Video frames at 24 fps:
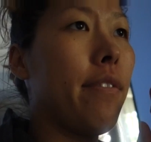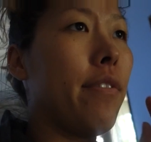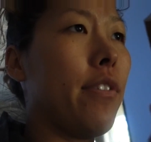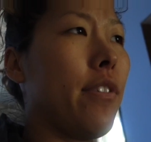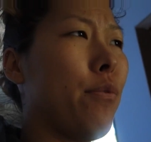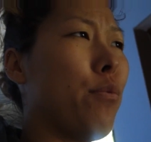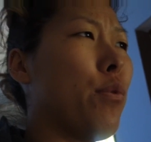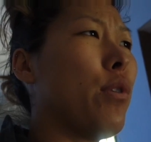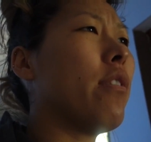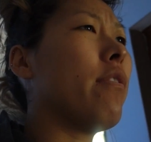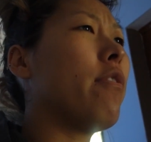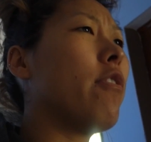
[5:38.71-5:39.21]
If
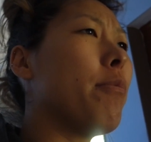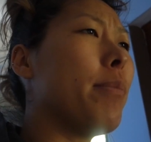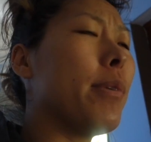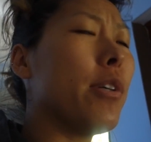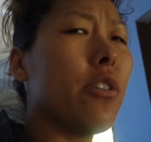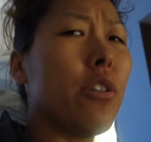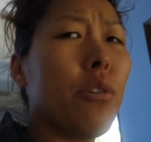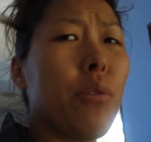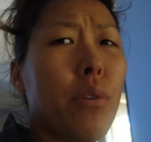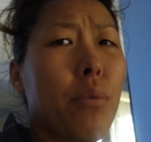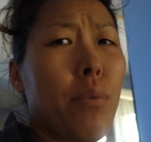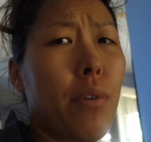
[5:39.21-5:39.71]
you weren't
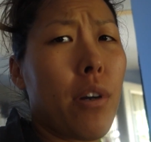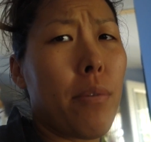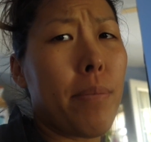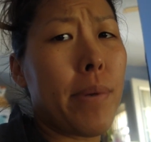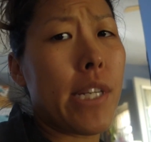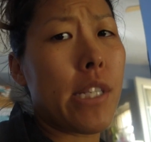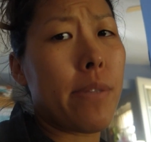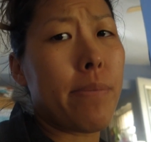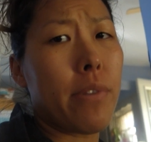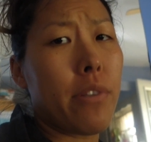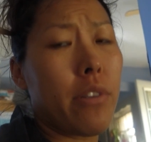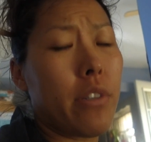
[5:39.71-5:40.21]
familiar with what our
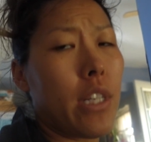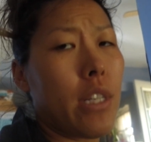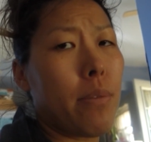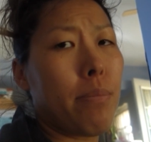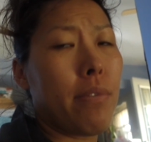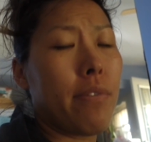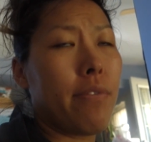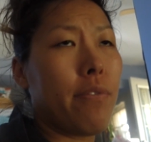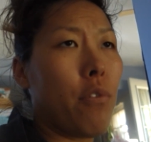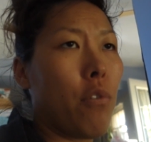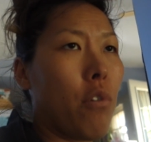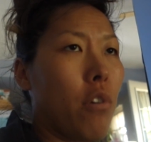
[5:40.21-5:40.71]
basement looked like
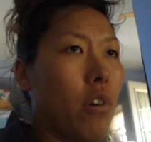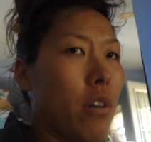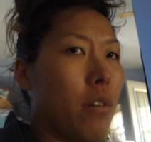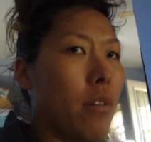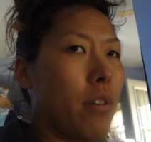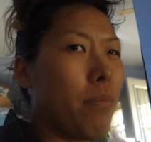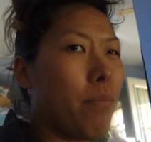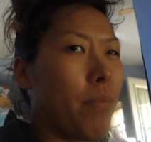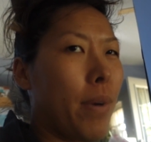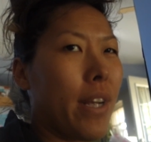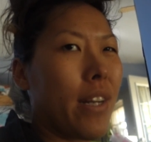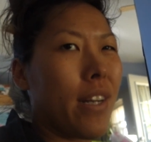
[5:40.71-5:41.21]
before,
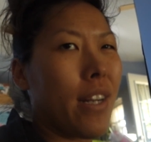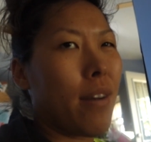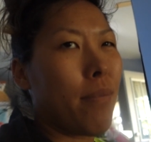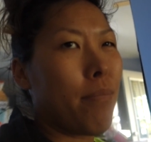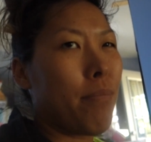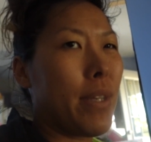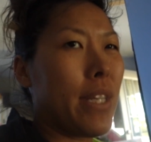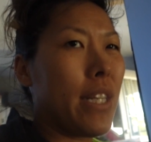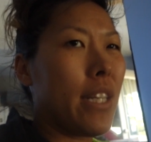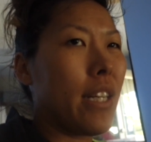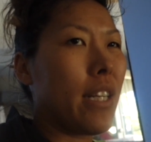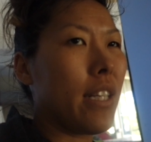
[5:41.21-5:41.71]
it might not
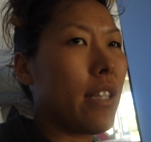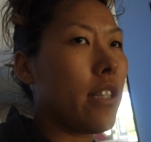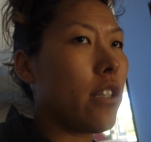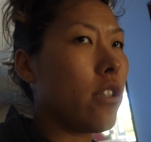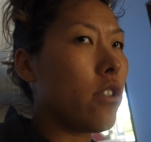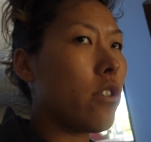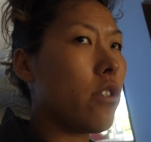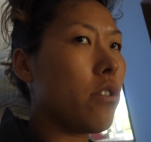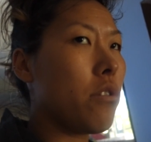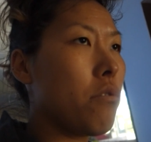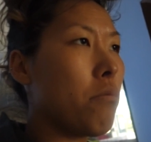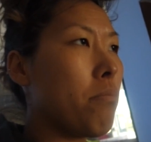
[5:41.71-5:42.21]
mean anything to